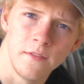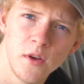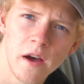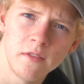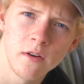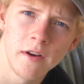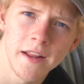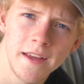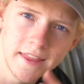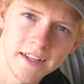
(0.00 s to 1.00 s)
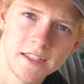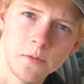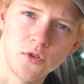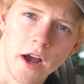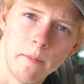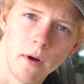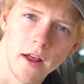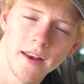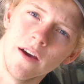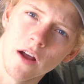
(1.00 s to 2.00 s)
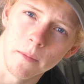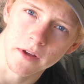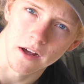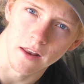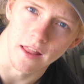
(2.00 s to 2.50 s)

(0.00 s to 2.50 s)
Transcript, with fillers: If you haven't already, hit that subscribe button. It would help me out a